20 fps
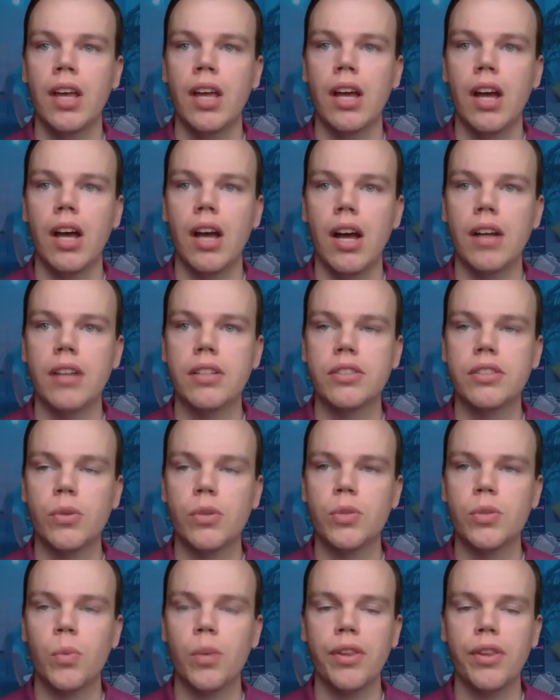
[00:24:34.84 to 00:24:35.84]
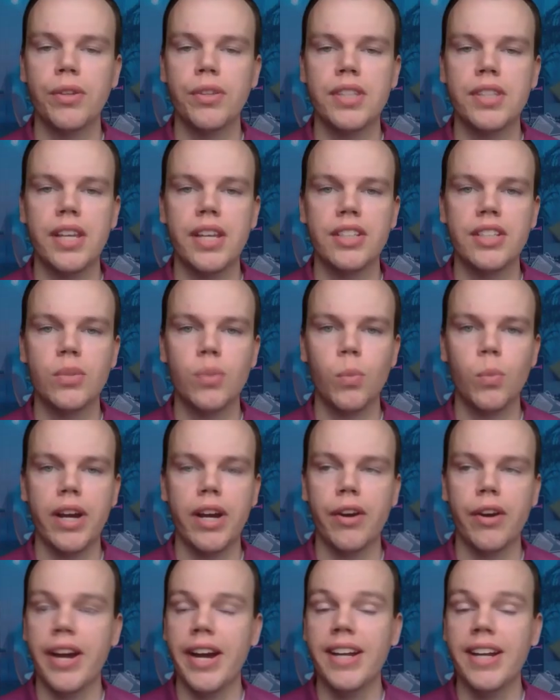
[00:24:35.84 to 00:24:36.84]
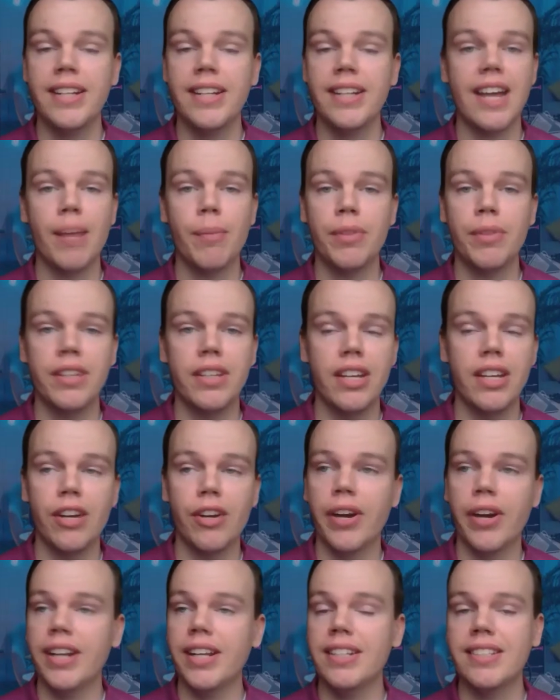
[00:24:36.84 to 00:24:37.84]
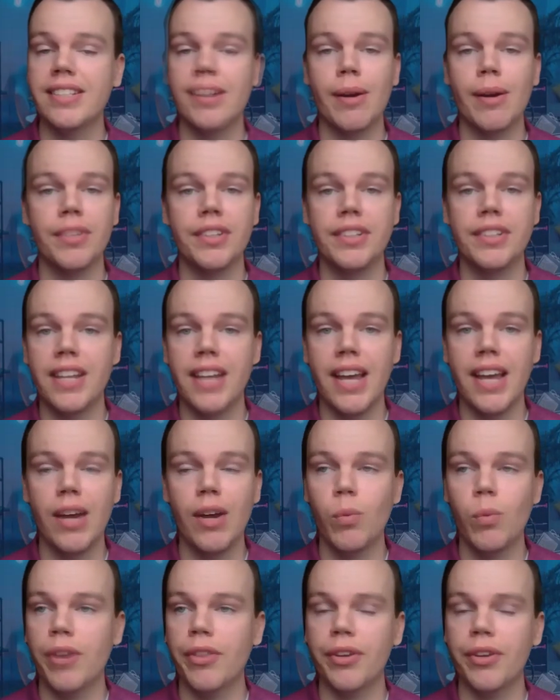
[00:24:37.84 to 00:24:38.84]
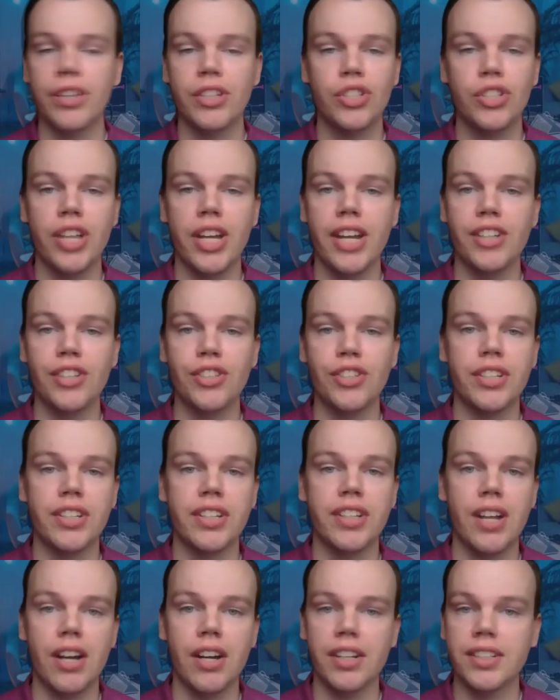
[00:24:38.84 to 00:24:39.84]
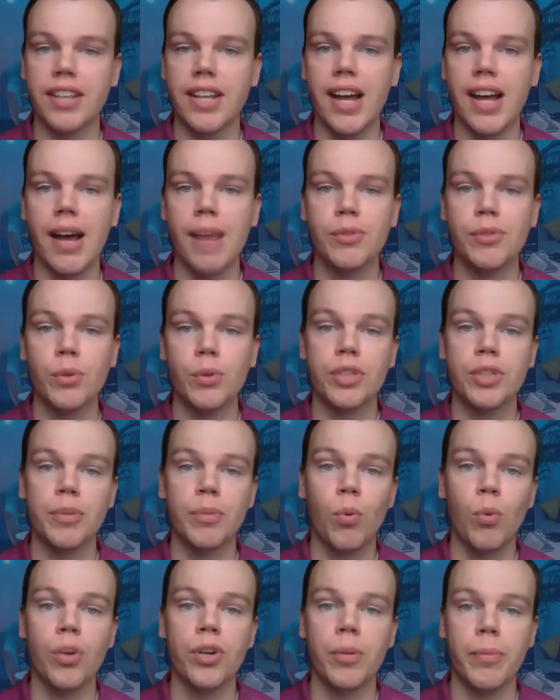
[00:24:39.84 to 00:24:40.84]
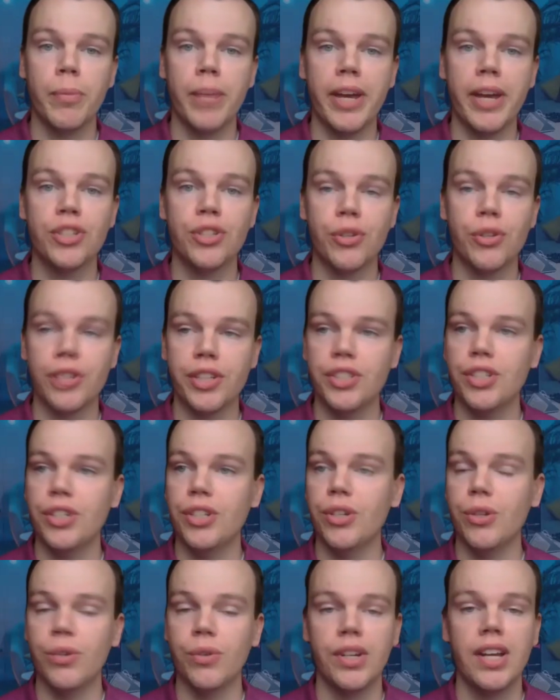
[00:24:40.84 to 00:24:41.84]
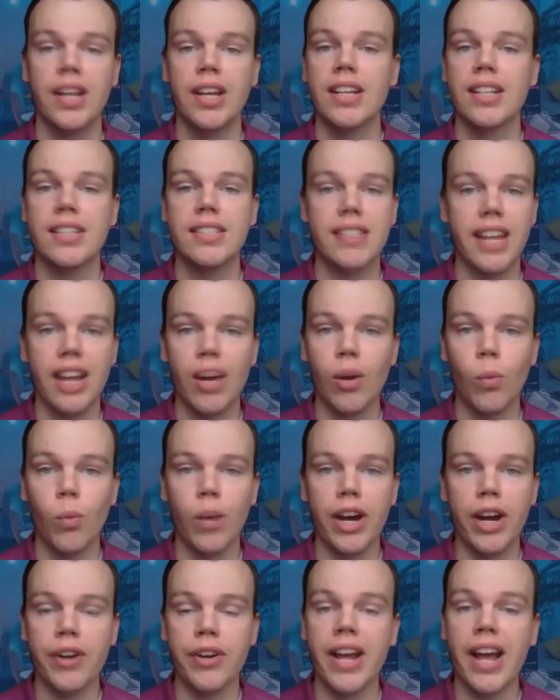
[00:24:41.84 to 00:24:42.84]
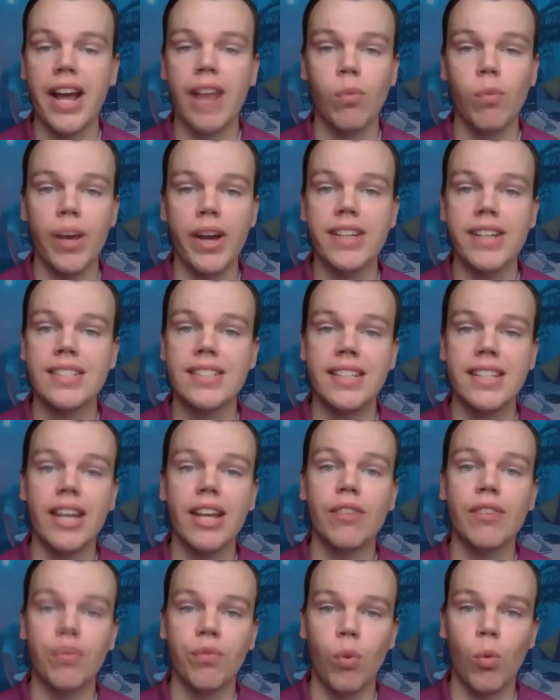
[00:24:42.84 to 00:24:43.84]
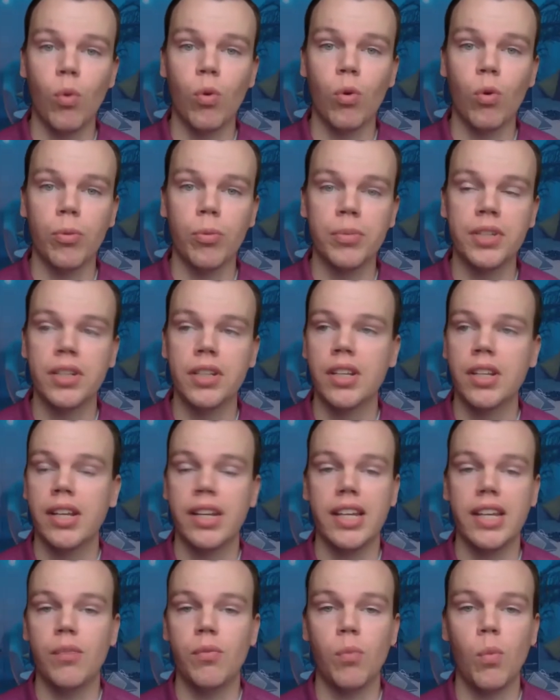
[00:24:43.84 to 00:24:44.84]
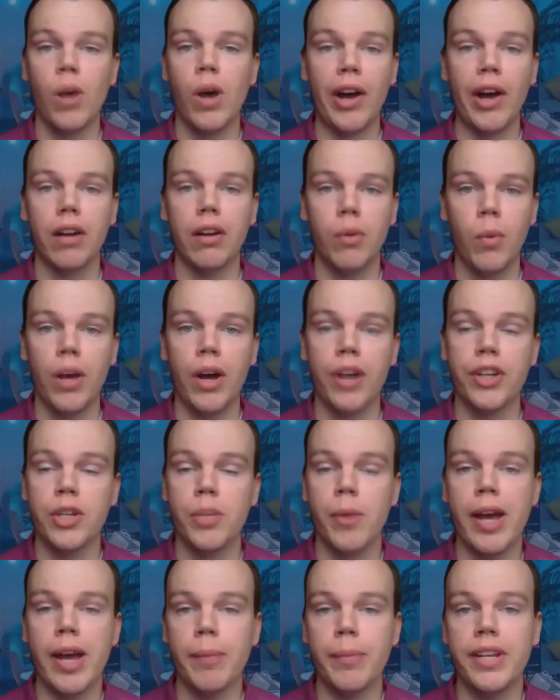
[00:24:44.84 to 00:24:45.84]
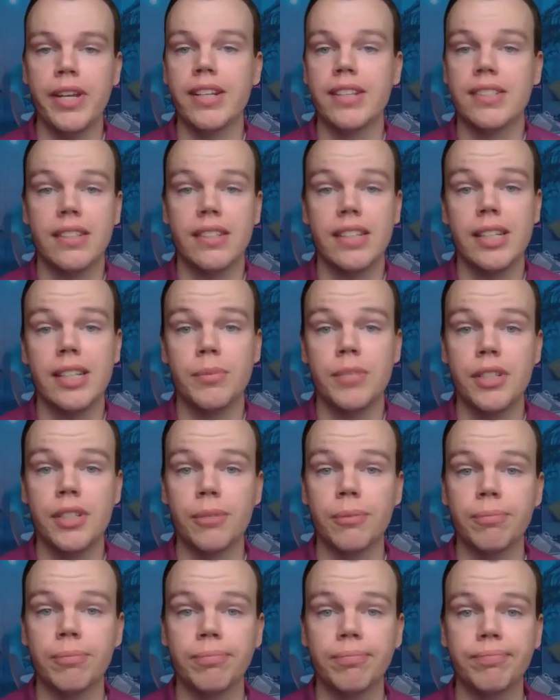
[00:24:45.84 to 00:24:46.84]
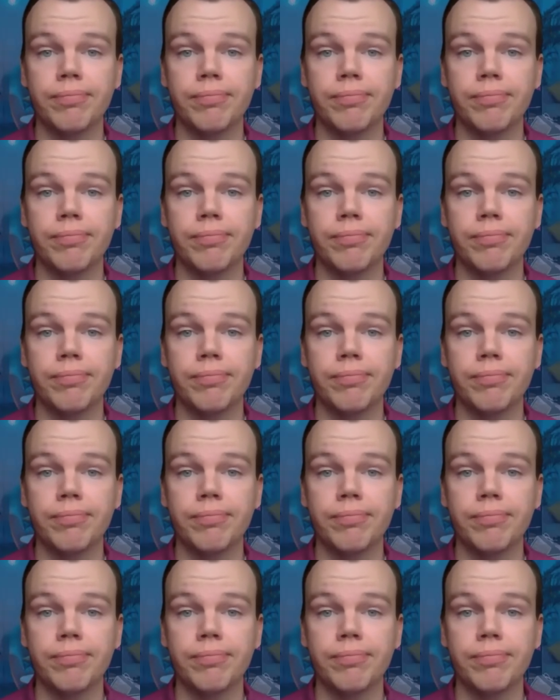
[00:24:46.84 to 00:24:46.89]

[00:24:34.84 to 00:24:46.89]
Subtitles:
So it's one of those things where any time of the year, any time of the day, weather can change on a dime. So it's important to make sure that you stay aware and have ways to get informed, even while you might be asleep too.